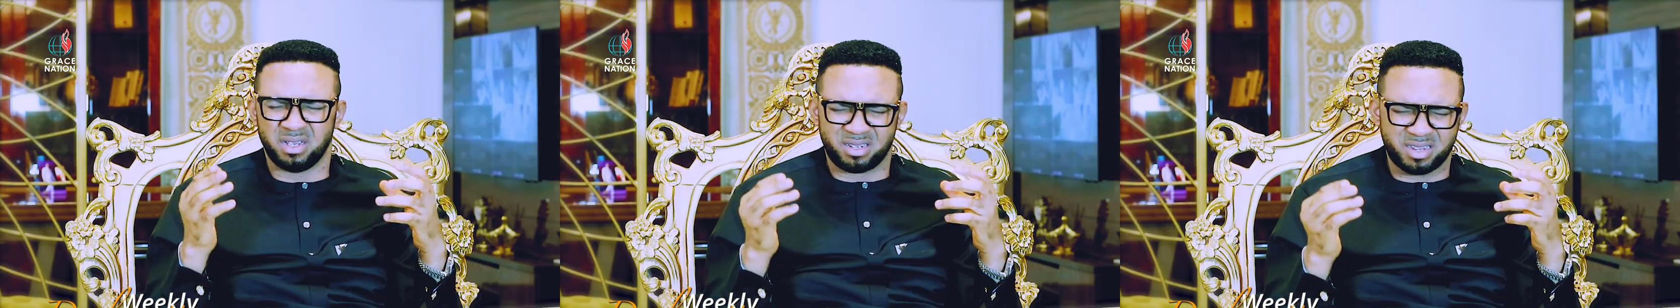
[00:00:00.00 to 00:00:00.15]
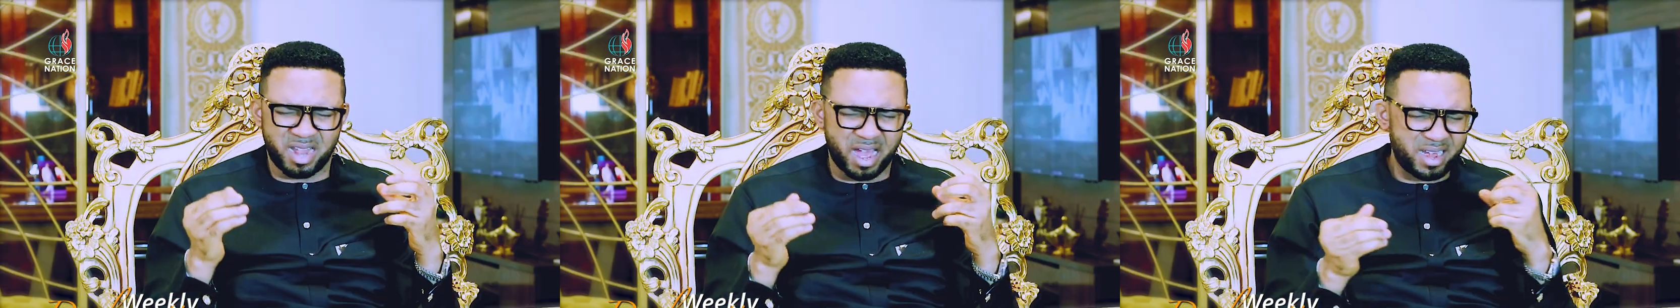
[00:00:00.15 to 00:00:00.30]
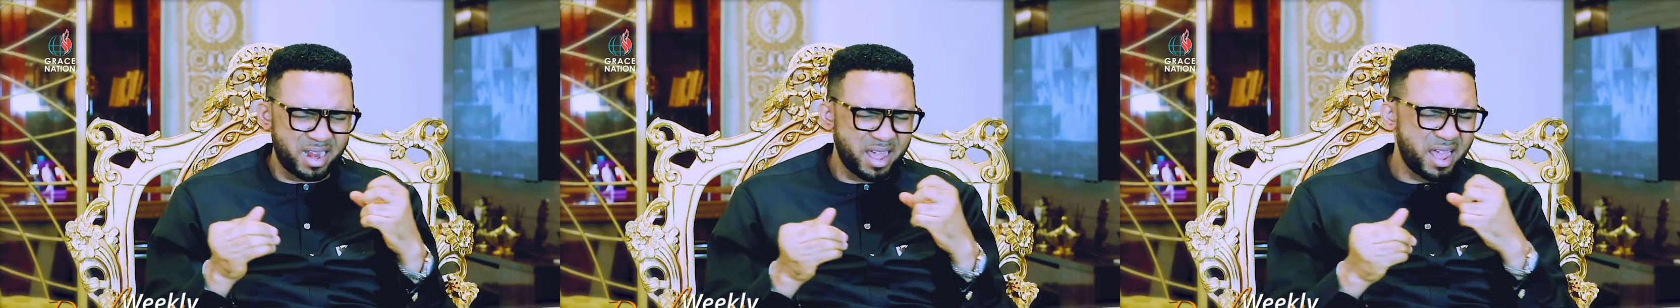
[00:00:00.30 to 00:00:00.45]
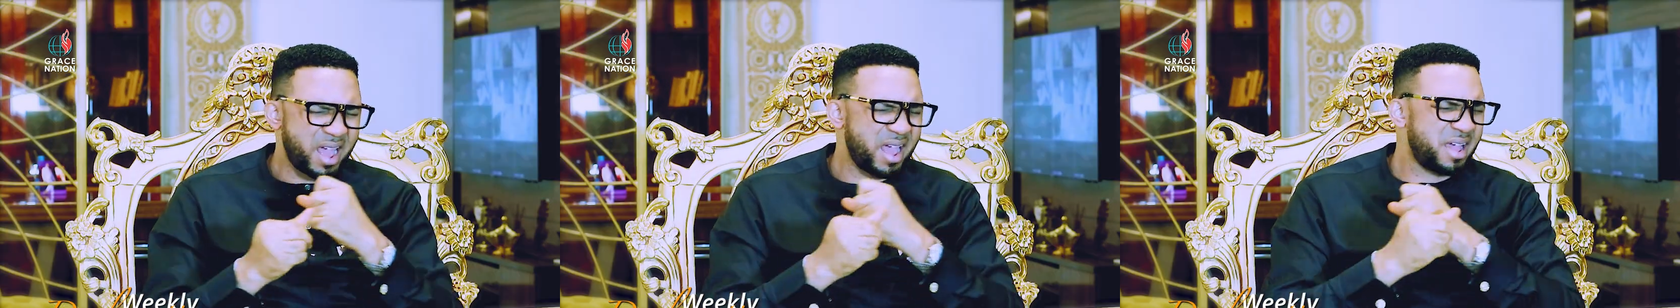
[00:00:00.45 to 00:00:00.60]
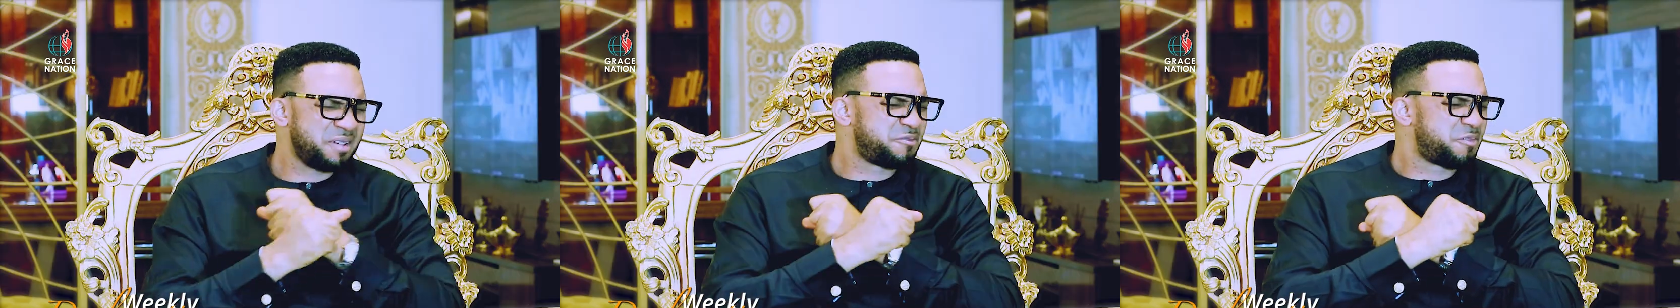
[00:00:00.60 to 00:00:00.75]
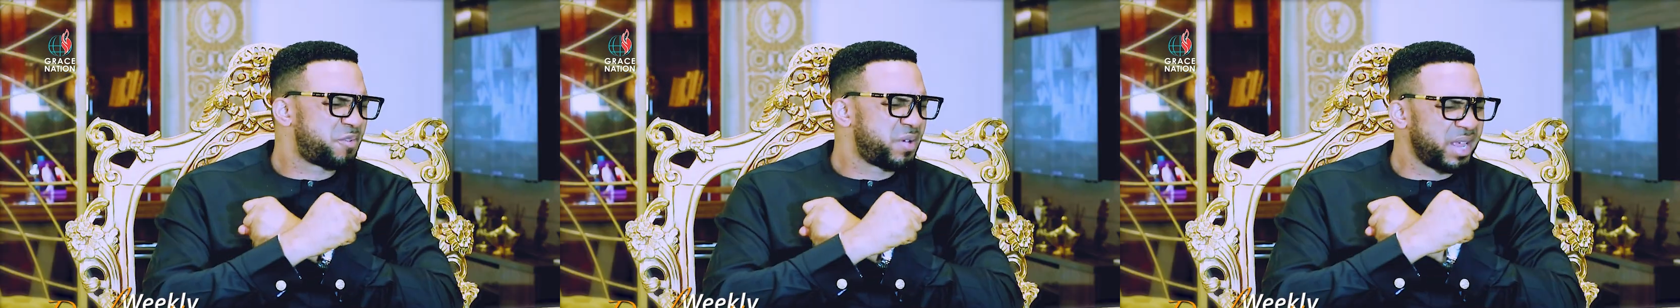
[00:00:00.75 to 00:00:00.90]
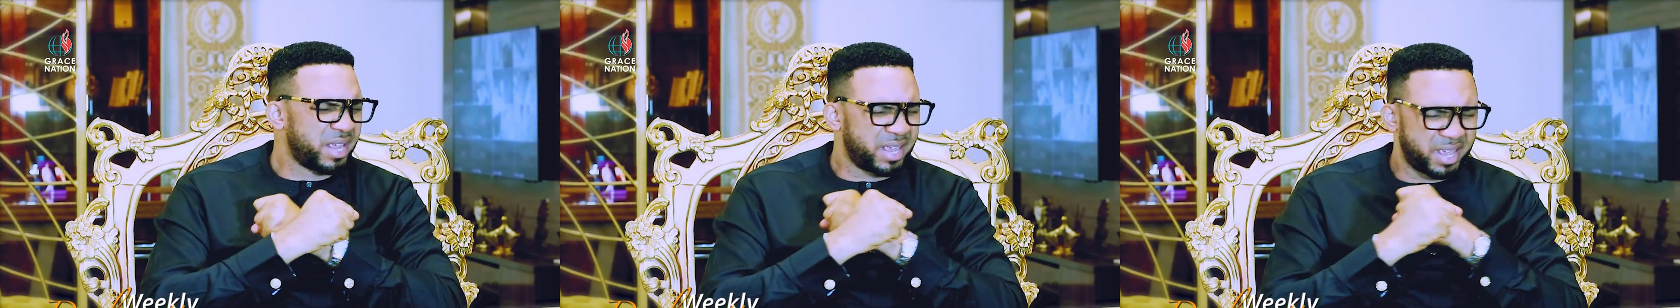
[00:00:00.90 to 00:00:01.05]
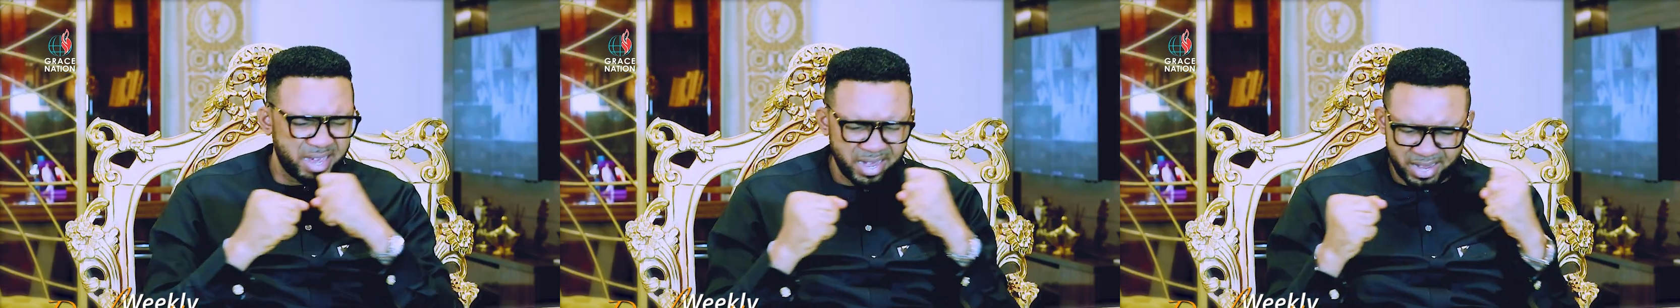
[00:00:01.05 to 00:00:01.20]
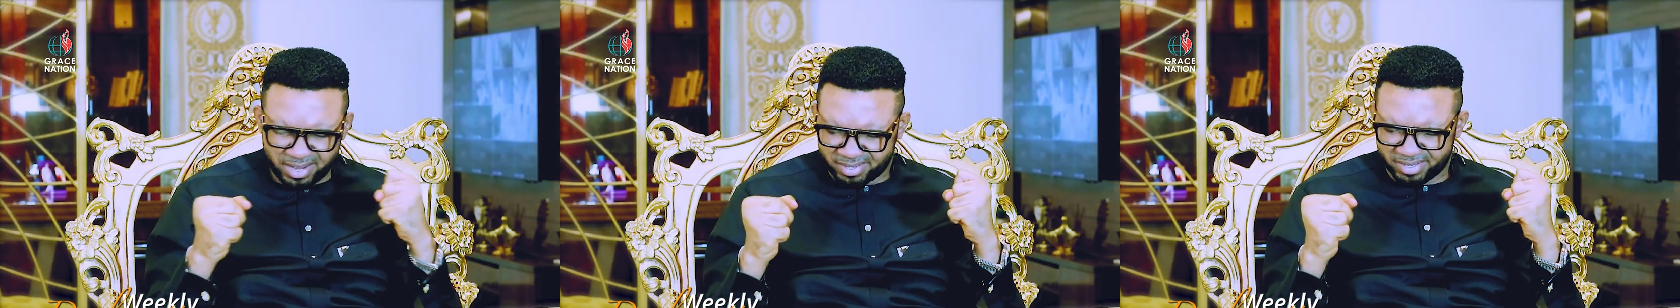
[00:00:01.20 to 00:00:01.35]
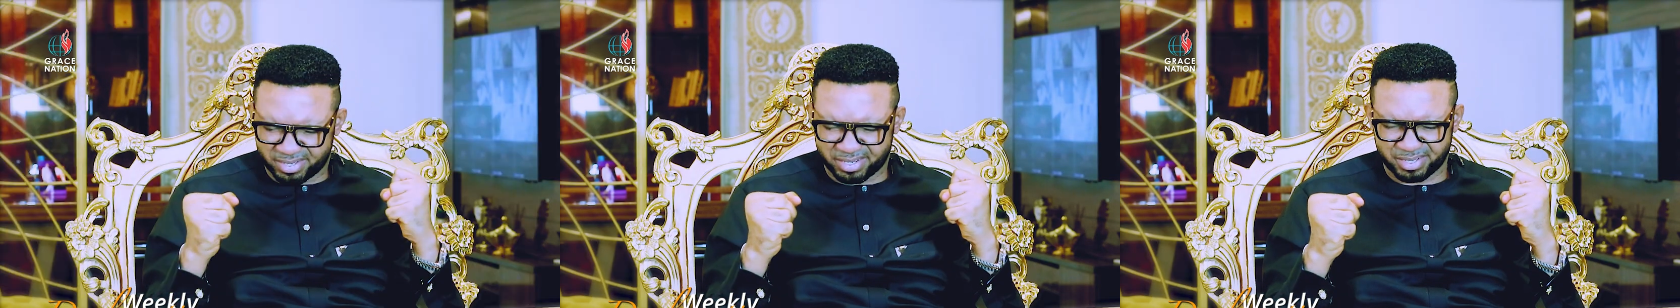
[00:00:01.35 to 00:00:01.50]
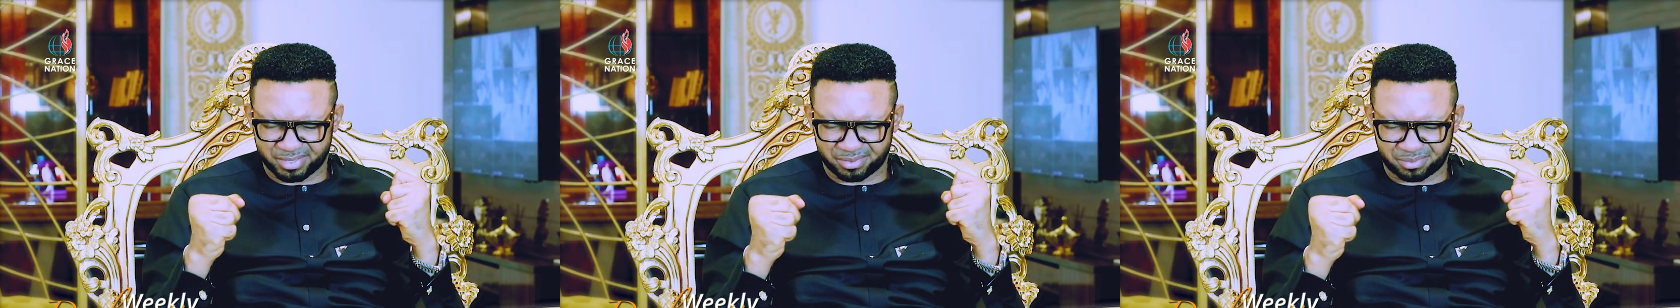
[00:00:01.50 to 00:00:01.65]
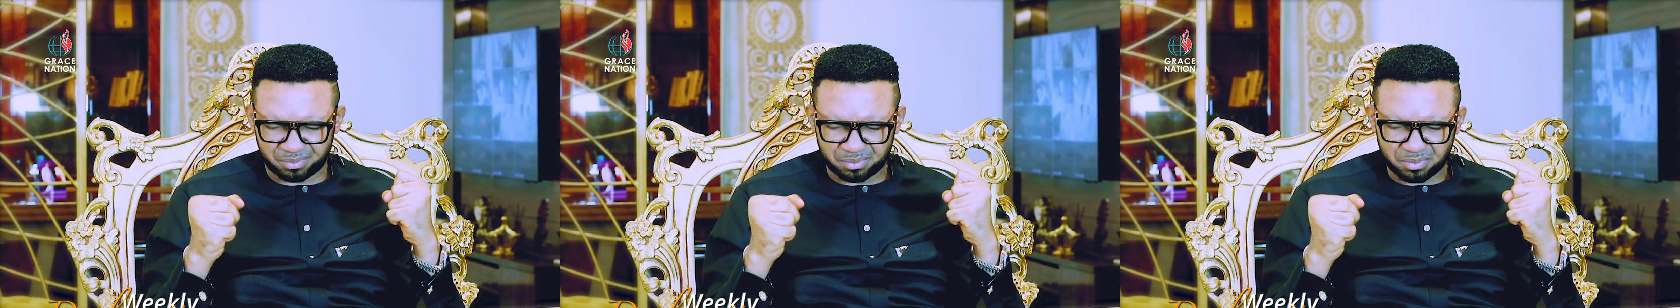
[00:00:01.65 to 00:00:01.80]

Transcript: that every gate